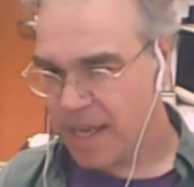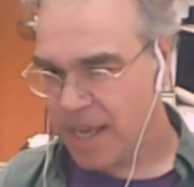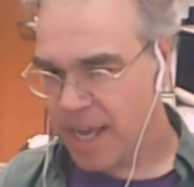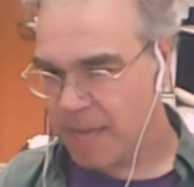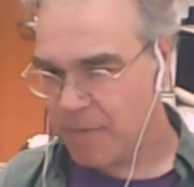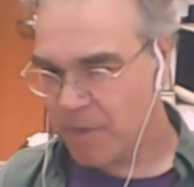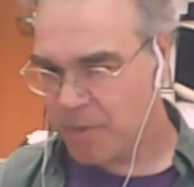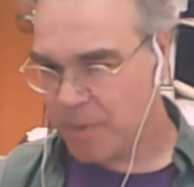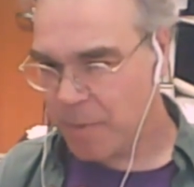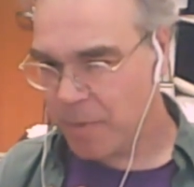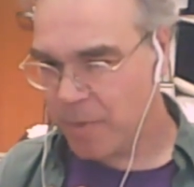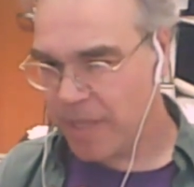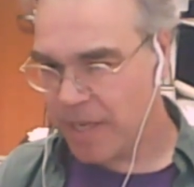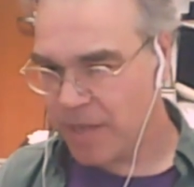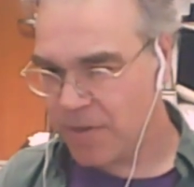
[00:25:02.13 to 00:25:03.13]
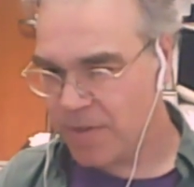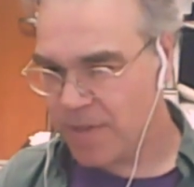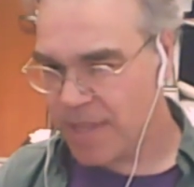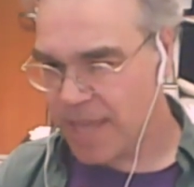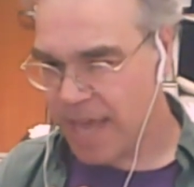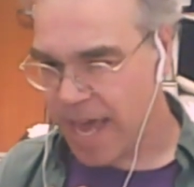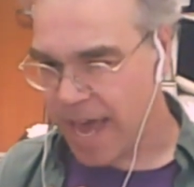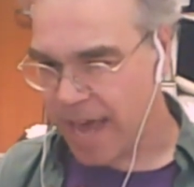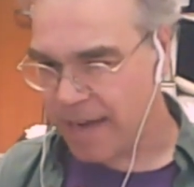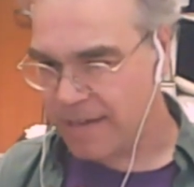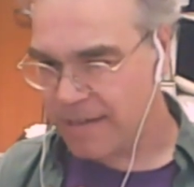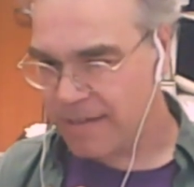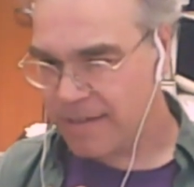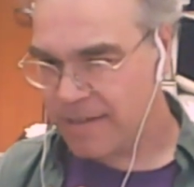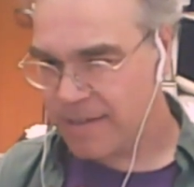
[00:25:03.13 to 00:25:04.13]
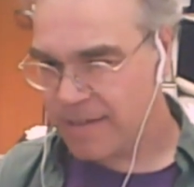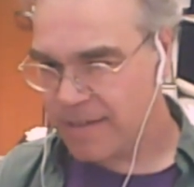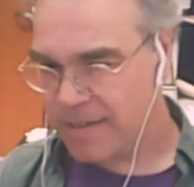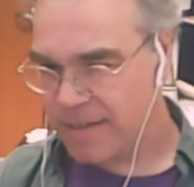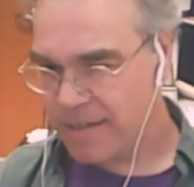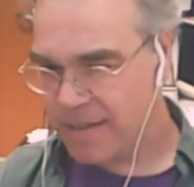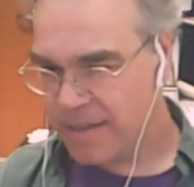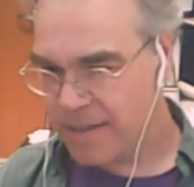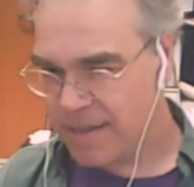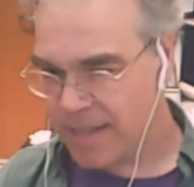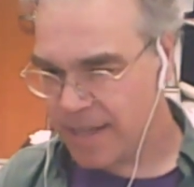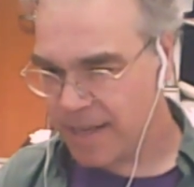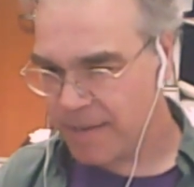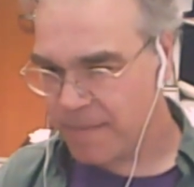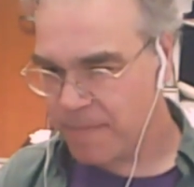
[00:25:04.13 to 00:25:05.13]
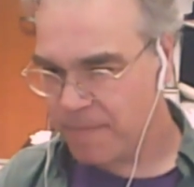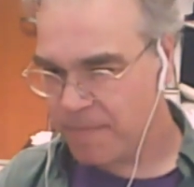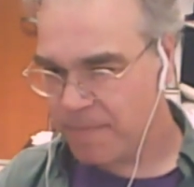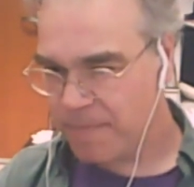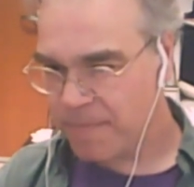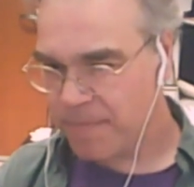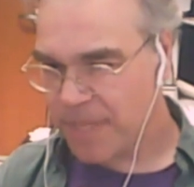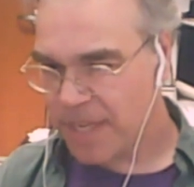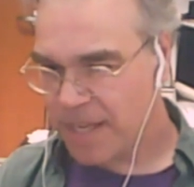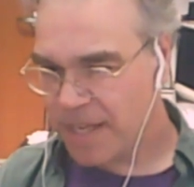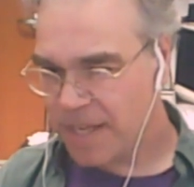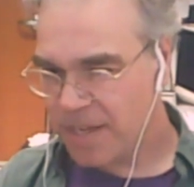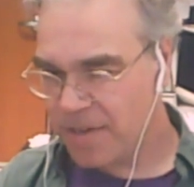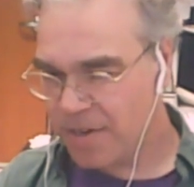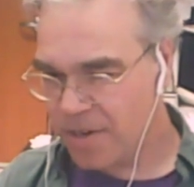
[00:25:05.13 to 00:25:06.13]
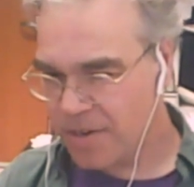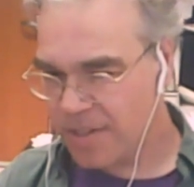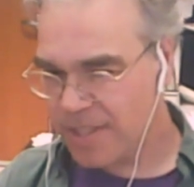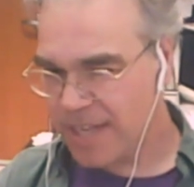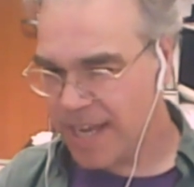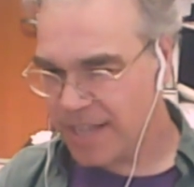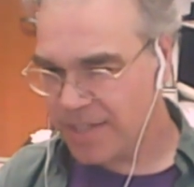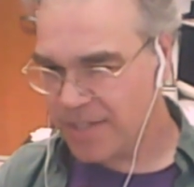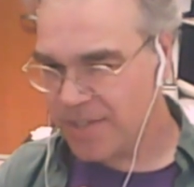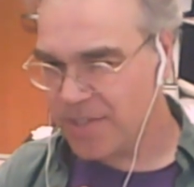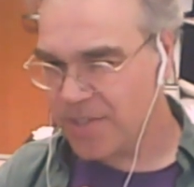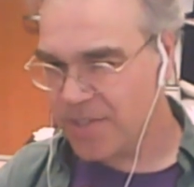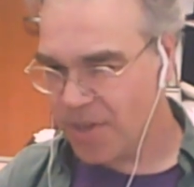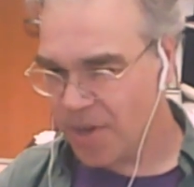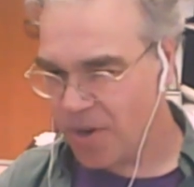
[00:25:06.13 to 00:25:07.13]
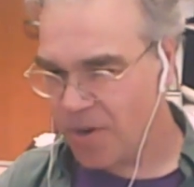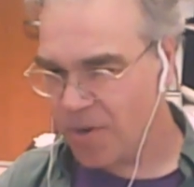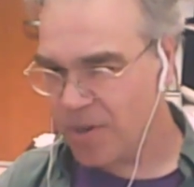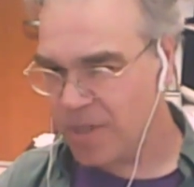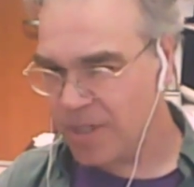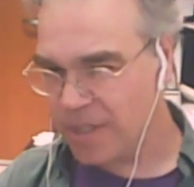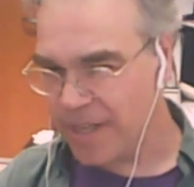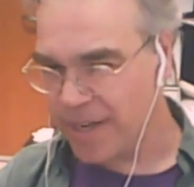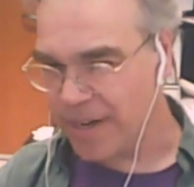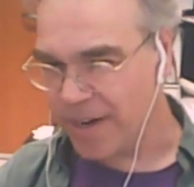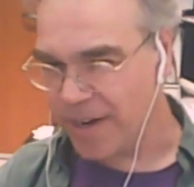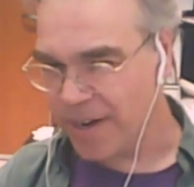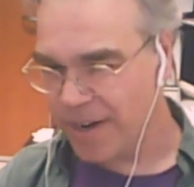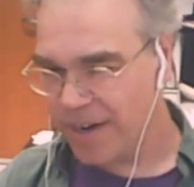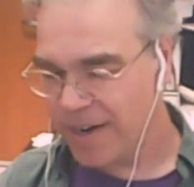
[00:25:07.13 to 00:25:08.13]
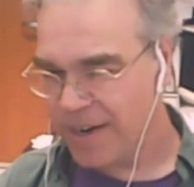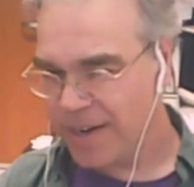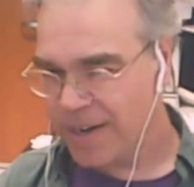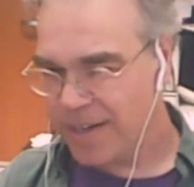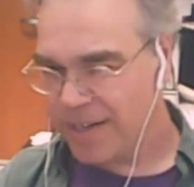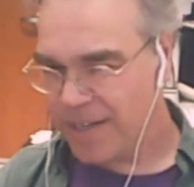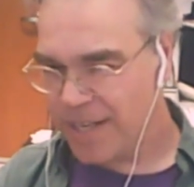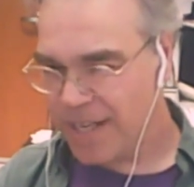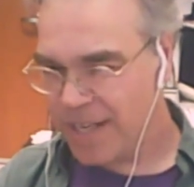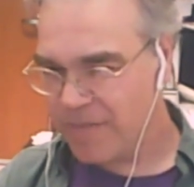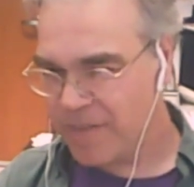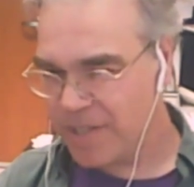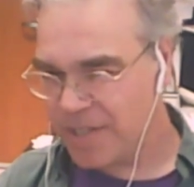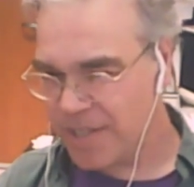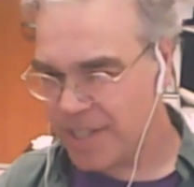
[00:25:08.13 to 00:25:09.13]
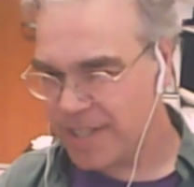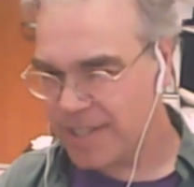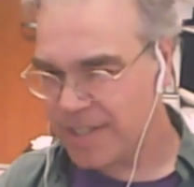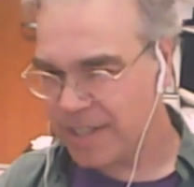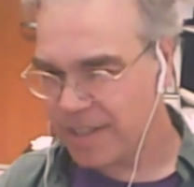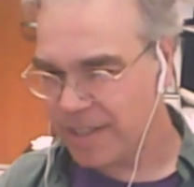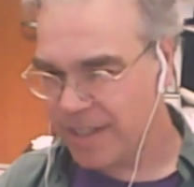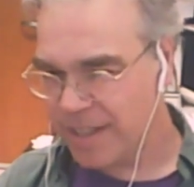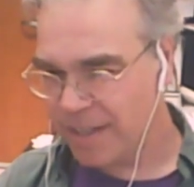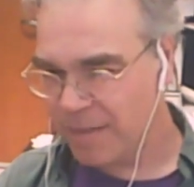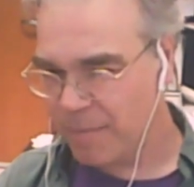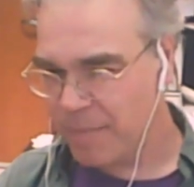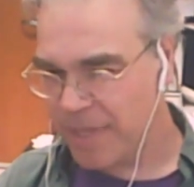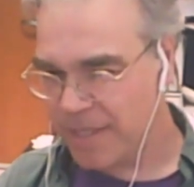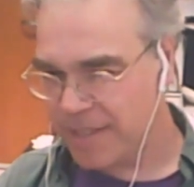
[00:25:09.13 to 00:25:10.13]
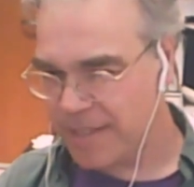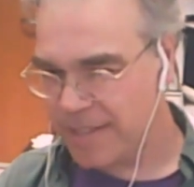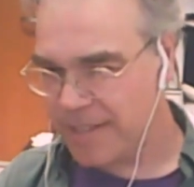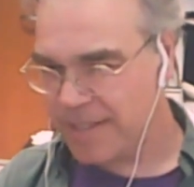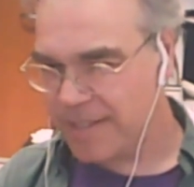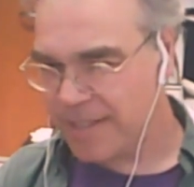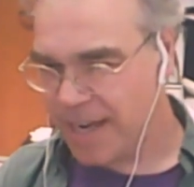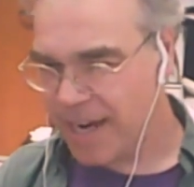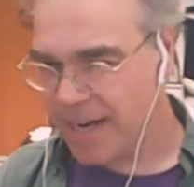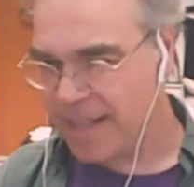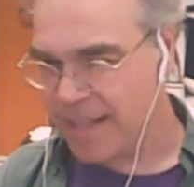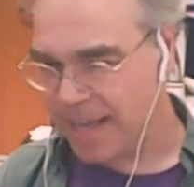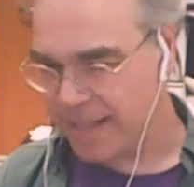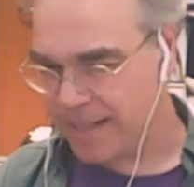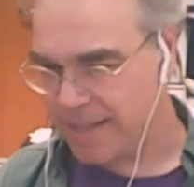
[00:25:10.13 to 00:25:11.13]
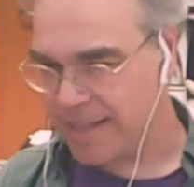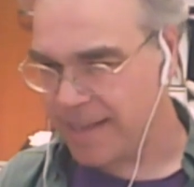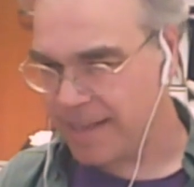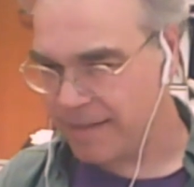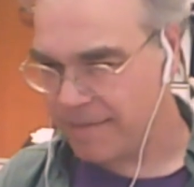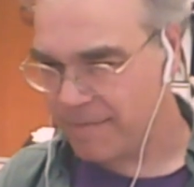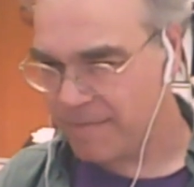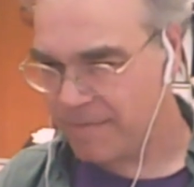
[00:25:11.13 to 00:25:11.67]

And most people, when they do that, think, you know, it's not so clear, even just a little bit to the side of that thing.